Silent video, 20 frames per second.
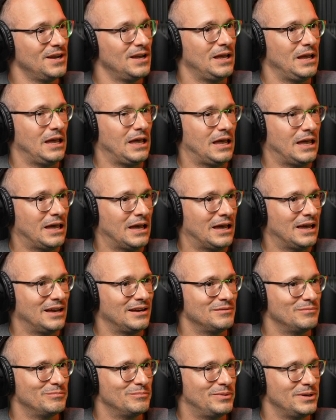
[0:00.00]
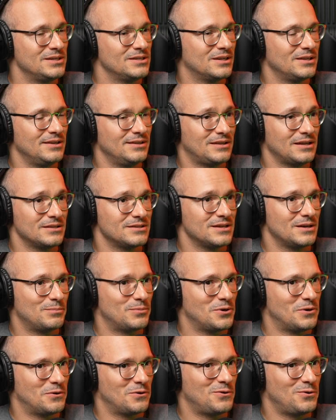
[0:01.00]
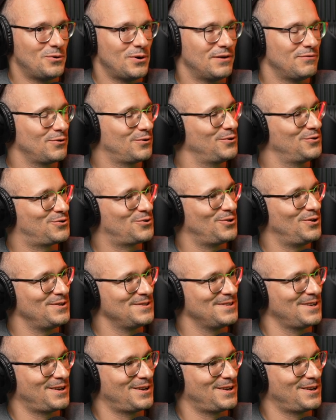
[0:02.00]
Yeah. And basically, it ends up, you know, whoever controls,